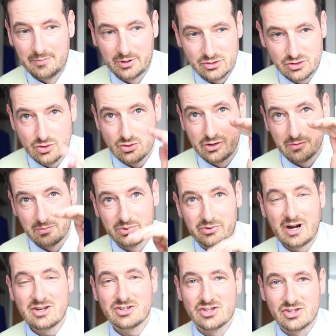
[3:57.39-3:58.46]
Because usually on
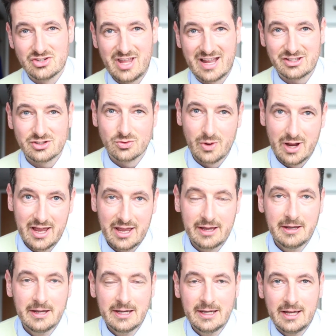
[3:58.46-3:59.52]
braces, that's
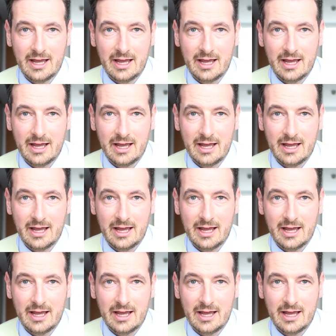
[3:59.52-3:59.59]
where